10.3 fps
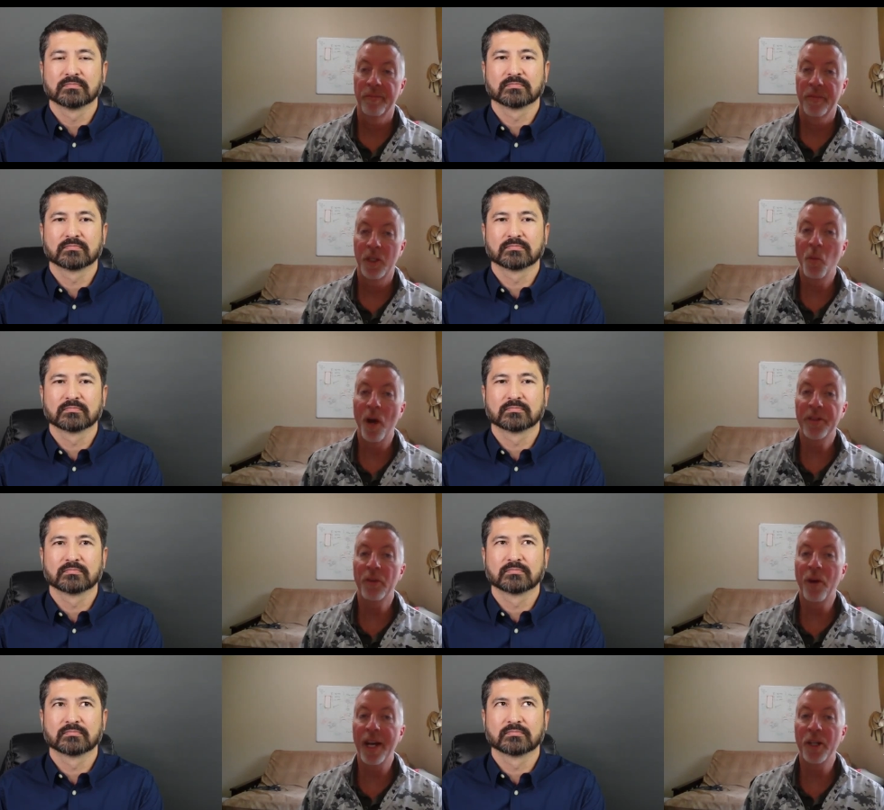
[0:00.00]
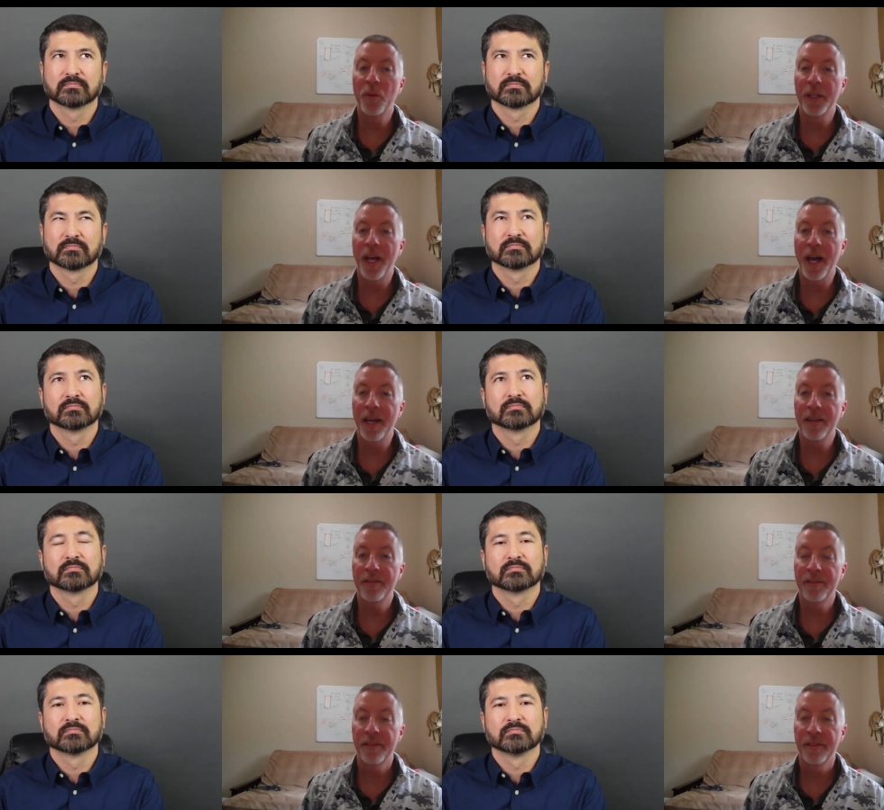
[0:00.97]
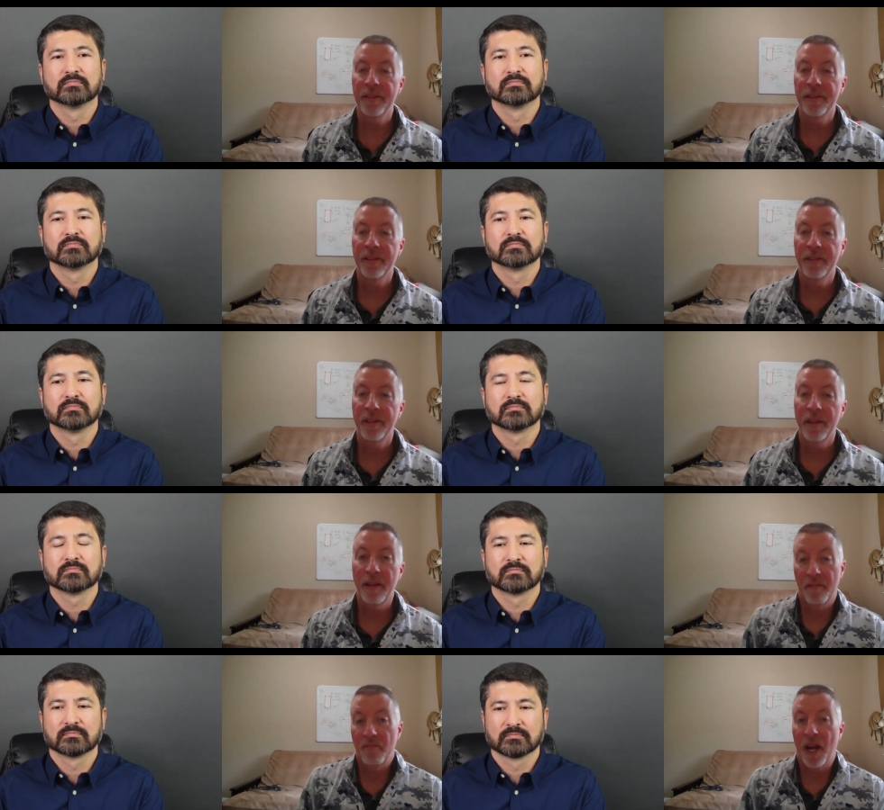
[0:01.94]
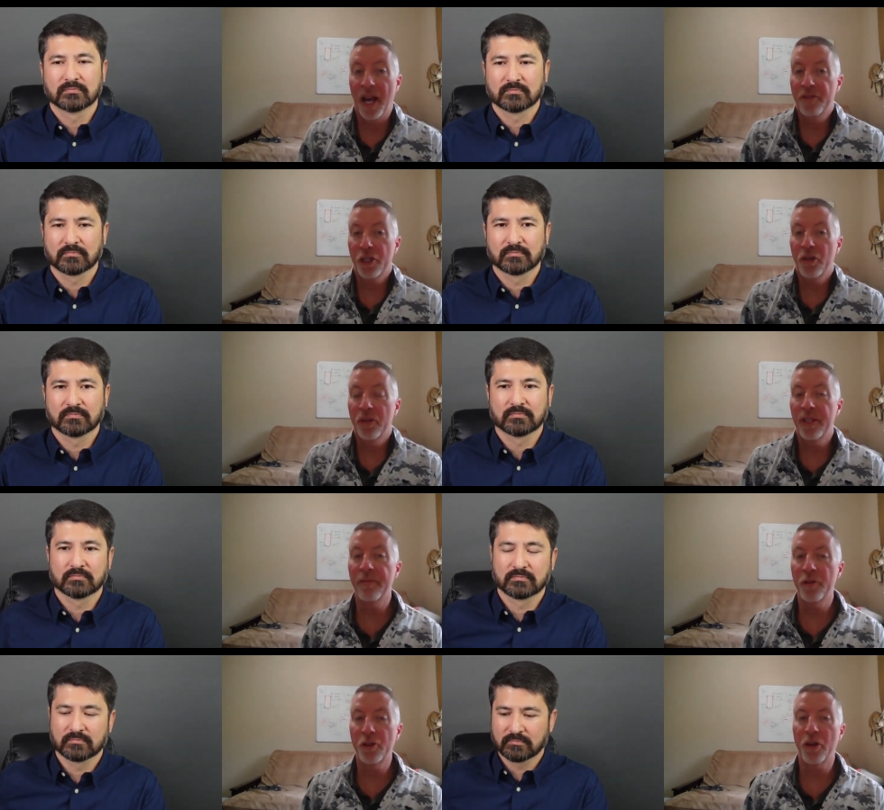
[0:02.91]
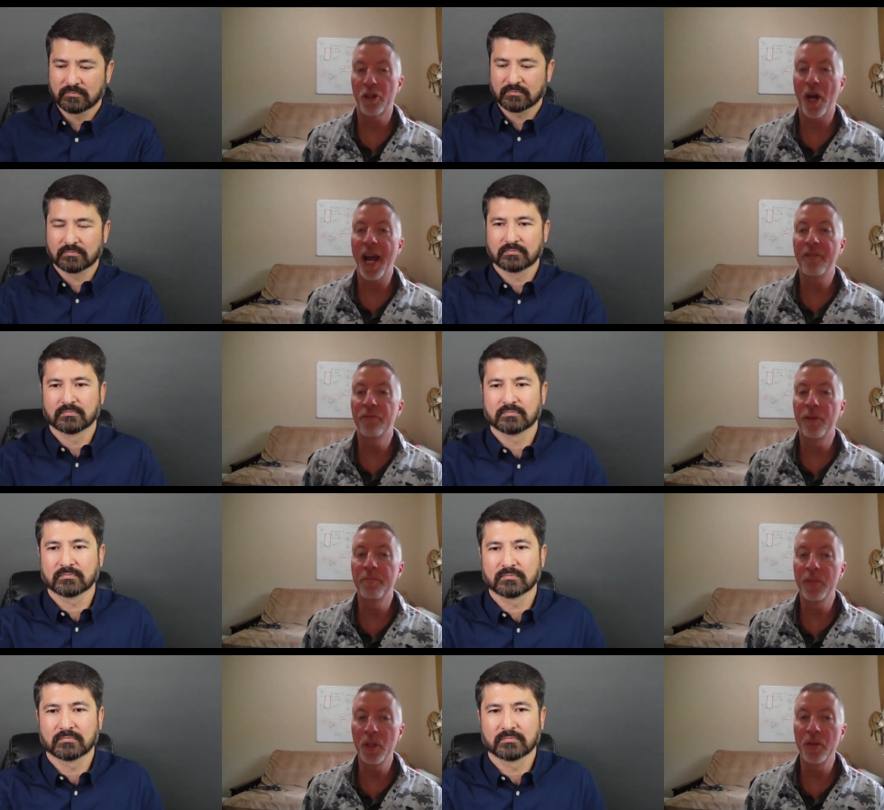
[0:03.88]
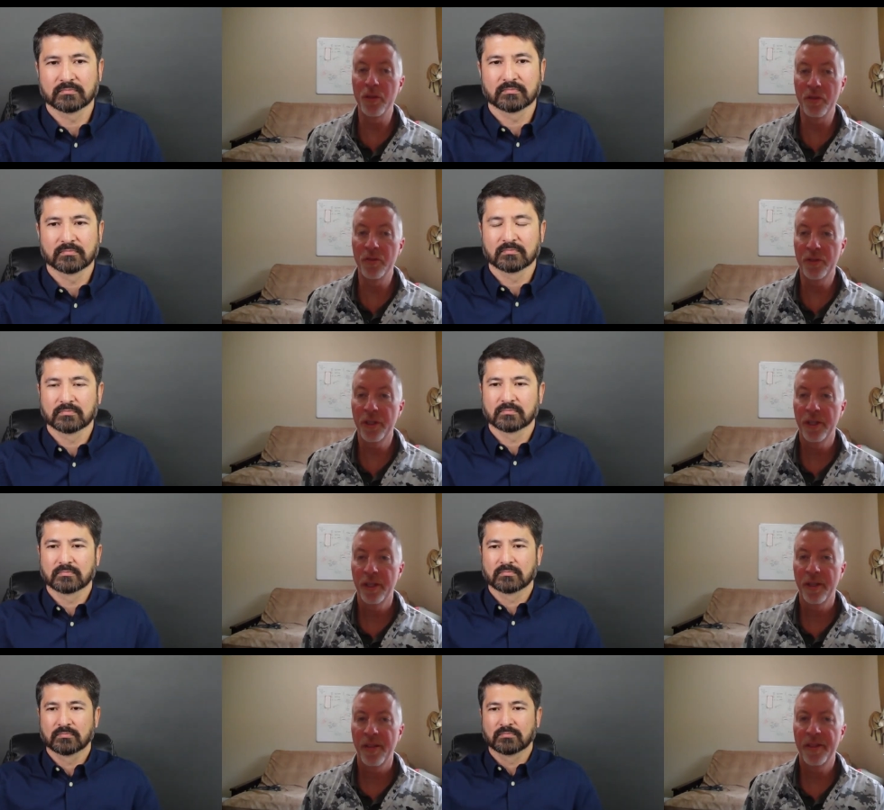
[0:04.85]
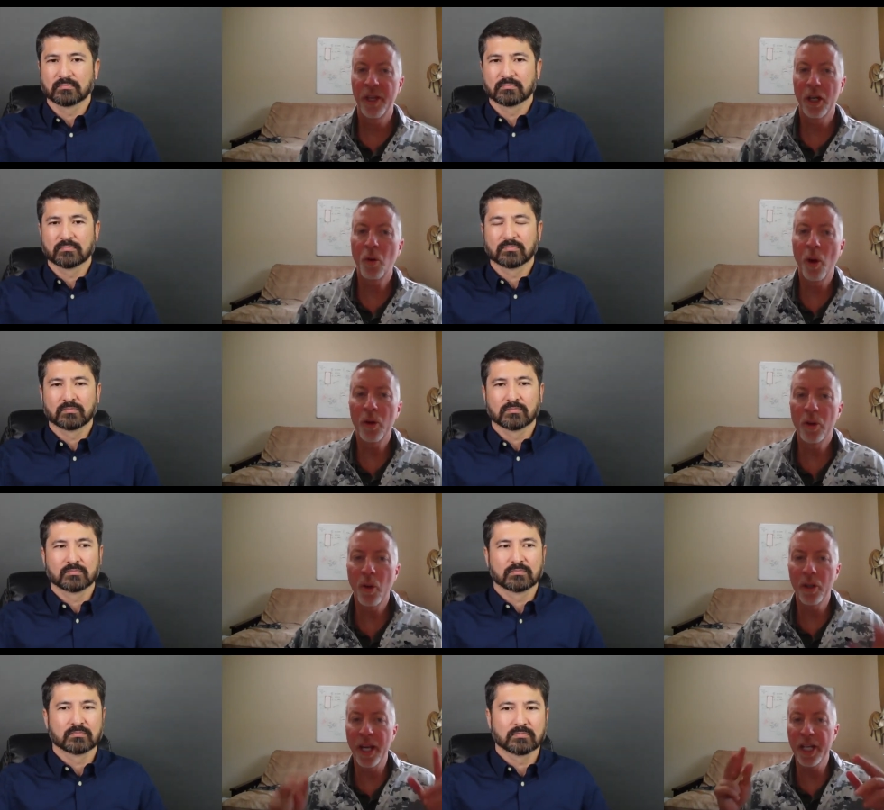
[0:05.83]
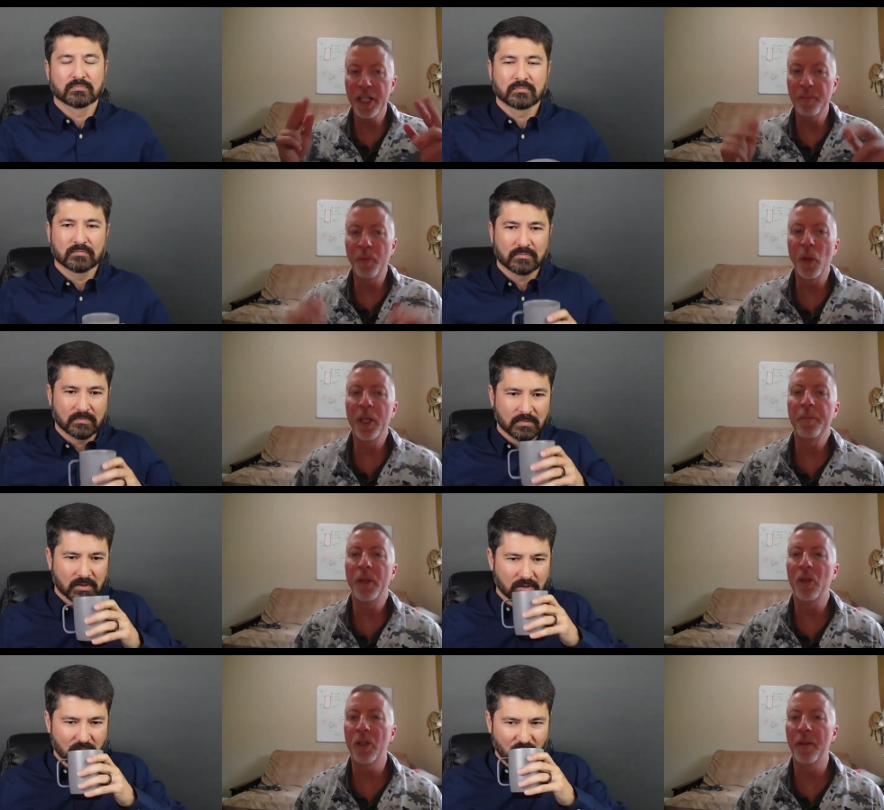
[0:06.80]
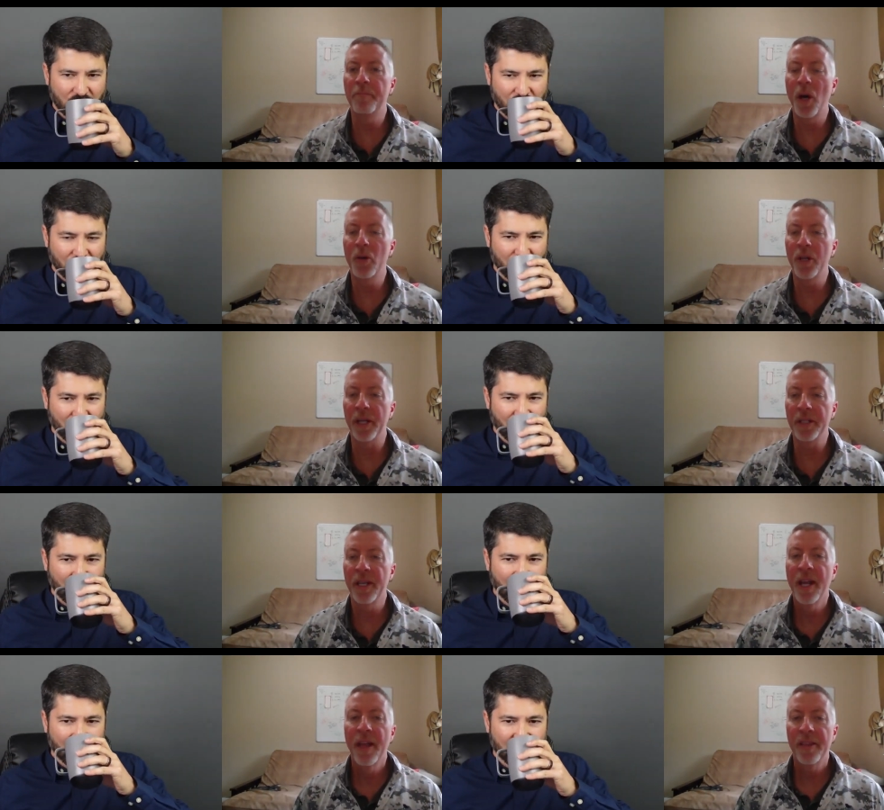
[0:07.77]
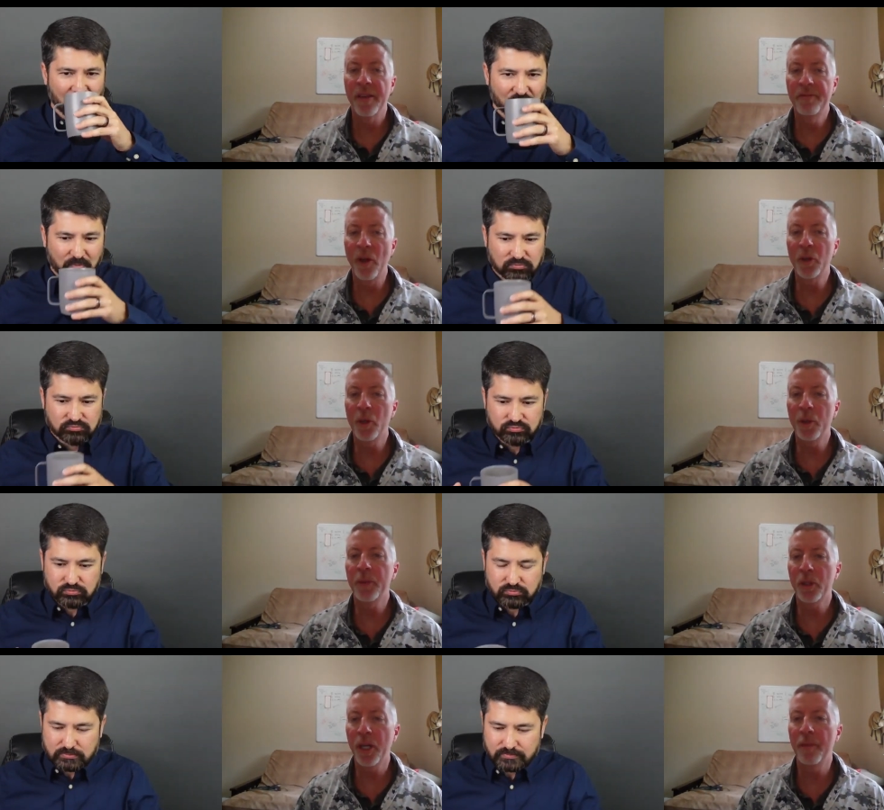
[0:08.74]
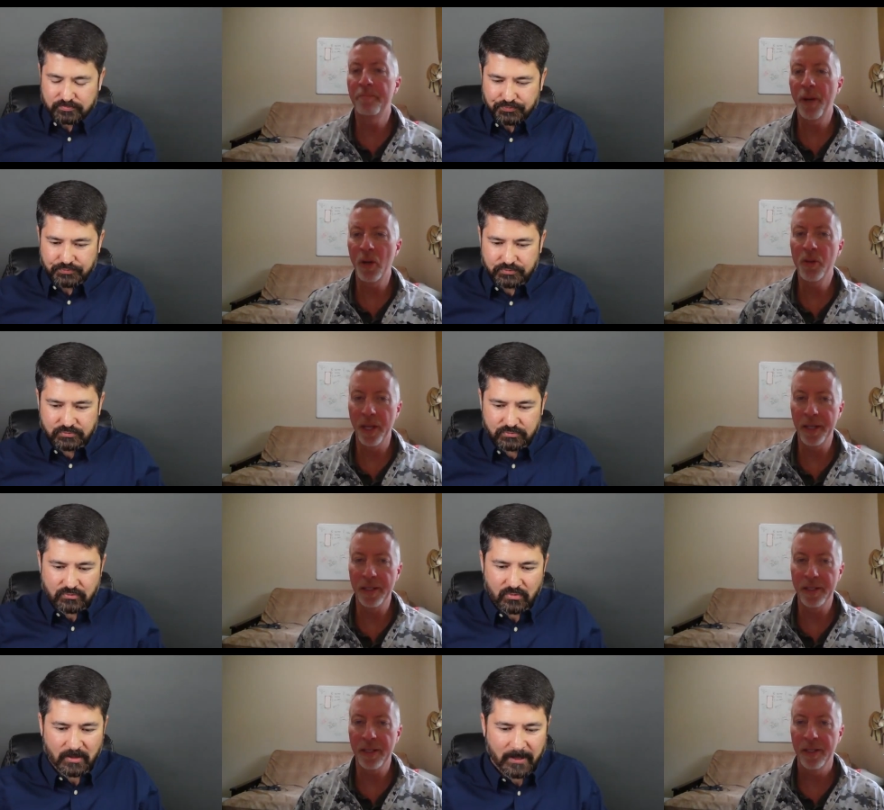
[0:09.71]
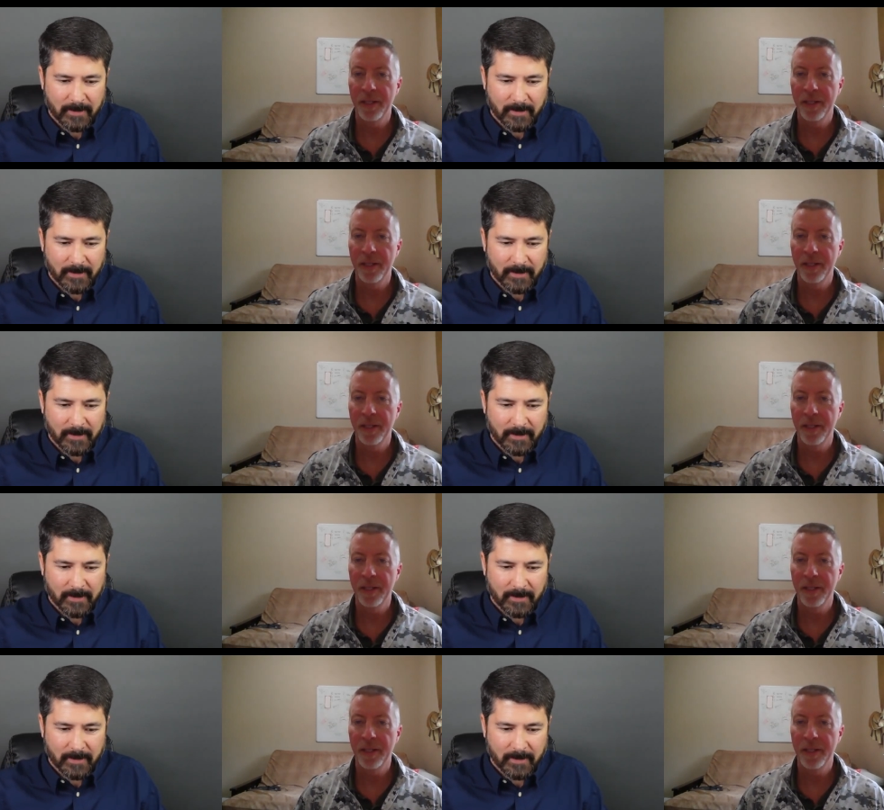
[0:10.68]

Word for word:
Speaker 1: You want the rhino alive? I've secured the infrastructure. I've removed the quote unquote exploitable component, the vulnerable component.